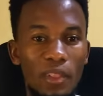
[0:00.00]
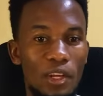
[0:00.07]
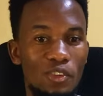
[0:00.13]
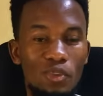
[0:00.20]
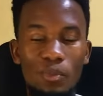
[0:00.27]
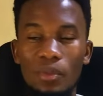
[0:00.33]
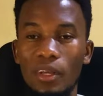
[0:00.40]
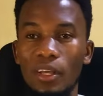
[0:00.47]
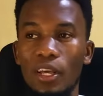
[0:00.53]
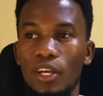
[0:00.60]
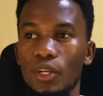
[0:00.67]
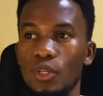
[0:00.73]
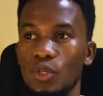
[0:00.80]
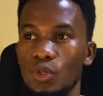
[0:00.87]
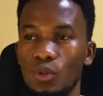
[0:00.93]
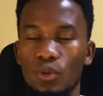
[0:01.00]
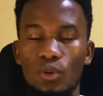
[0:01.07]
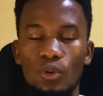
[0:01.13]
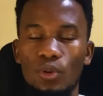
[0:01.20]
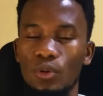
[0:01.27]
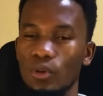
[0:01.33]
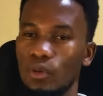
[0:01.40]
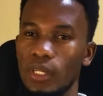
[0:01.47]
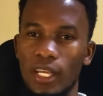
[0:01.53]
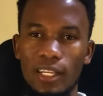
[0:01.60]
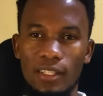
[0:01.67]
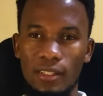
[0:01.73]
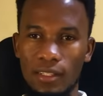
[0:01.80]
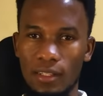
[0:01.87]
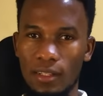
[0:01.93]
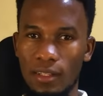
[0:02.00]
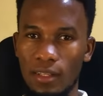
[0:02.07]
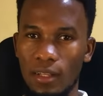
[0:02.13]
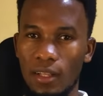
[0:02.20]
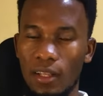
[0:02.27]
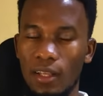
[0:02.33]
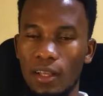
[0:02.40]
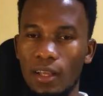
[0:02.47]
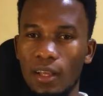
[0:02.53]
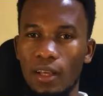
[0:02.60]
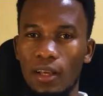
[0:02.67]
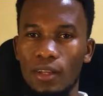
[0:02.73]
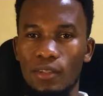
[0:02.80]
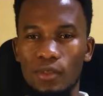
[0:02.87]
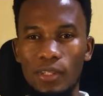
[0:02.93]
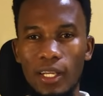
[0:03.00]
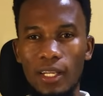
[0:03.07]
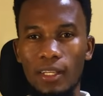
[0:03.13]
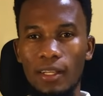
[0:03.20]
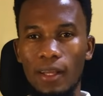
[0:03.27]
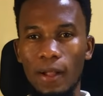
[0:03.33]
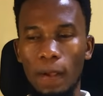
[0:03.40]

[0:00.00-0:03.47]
It will be too late, too late.